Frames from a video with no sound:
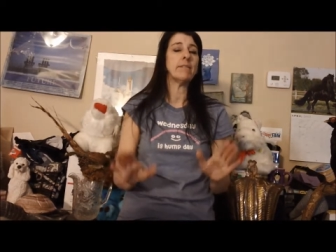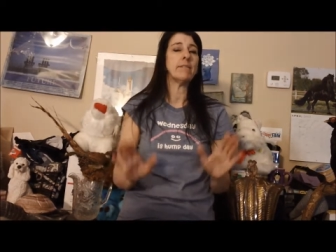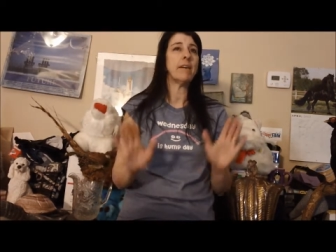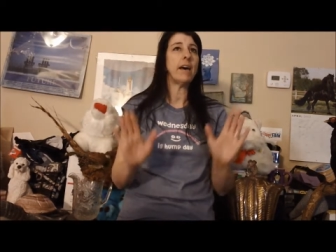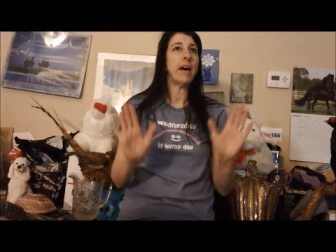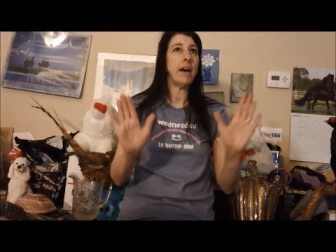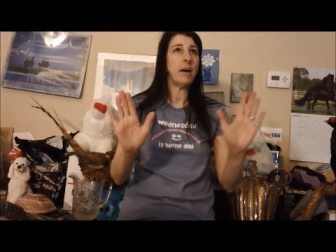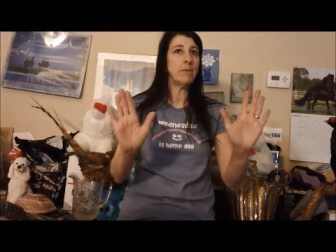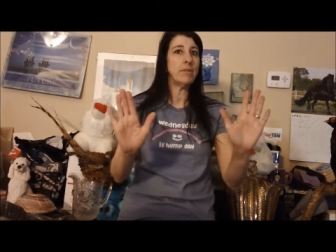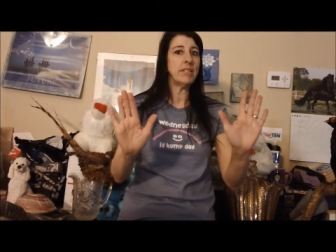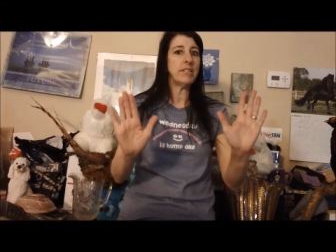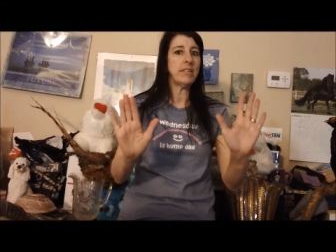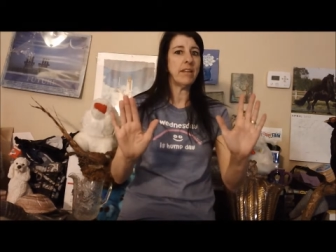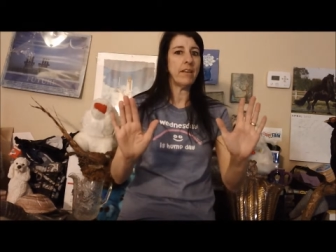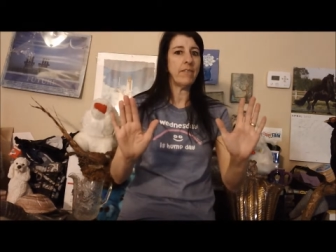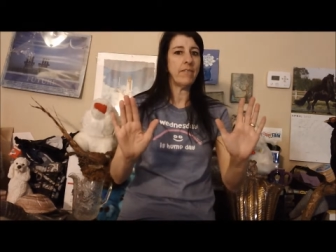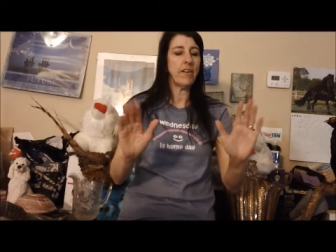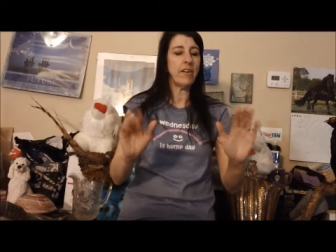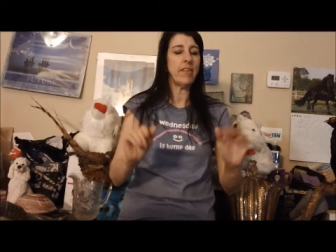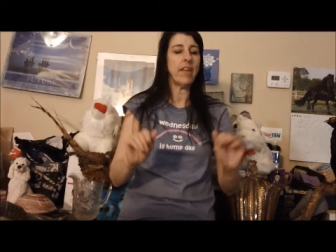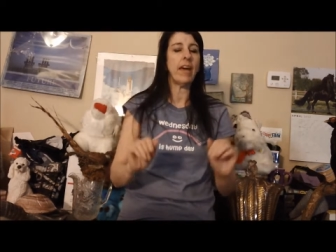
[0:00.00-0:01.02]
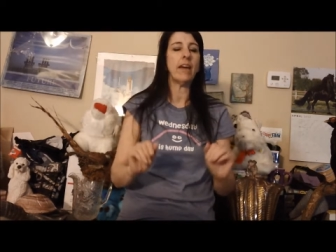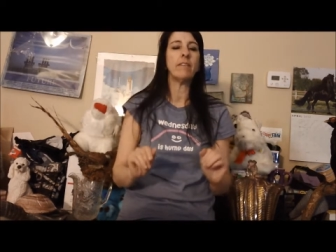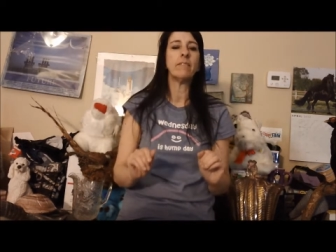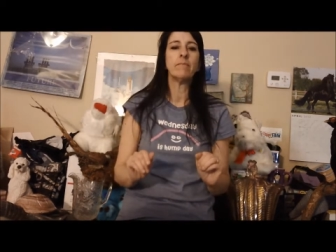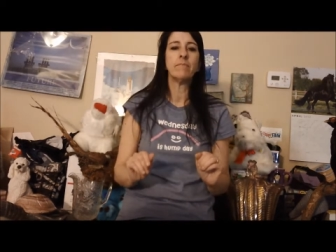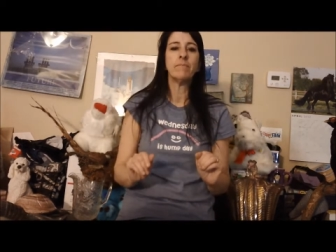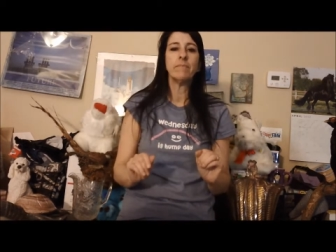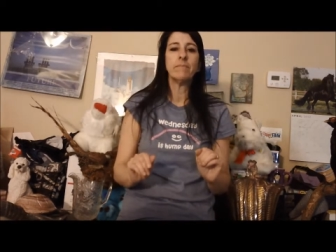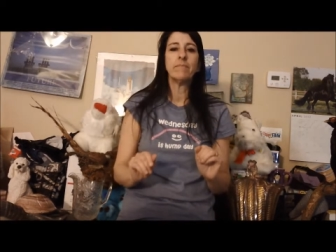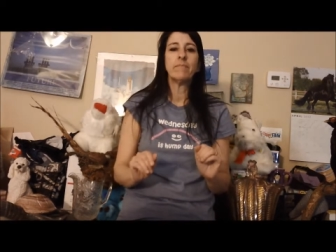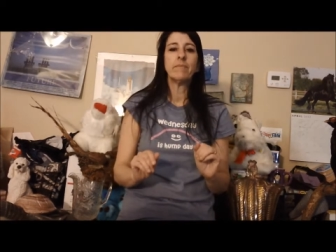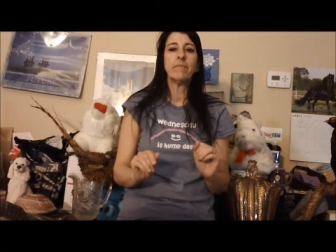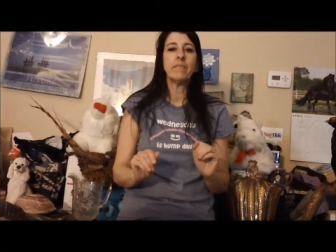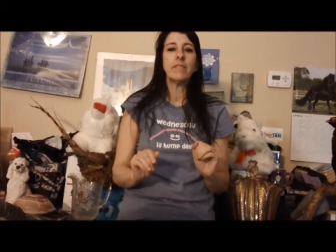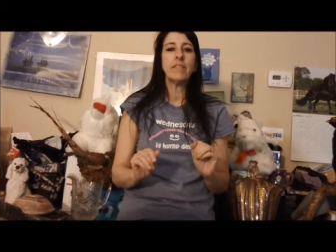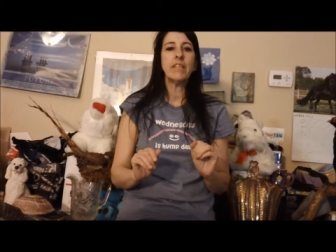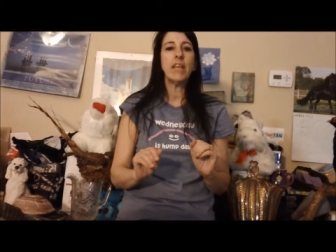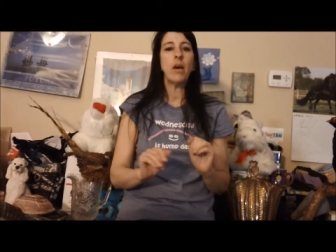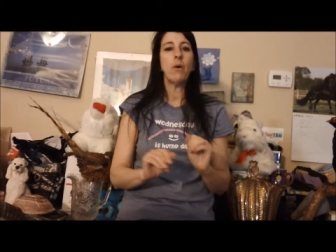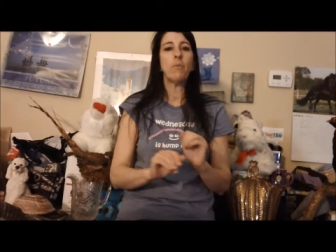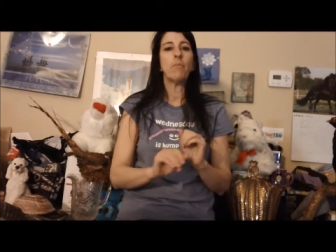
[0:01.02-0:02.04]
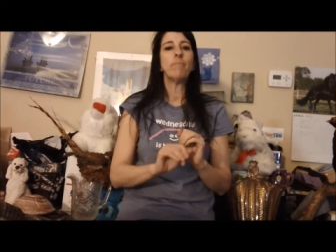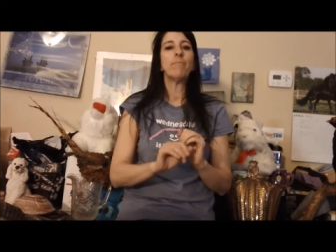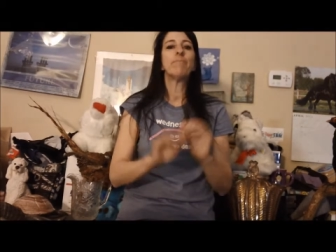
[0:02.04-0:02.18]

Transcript: So I was safe on that. So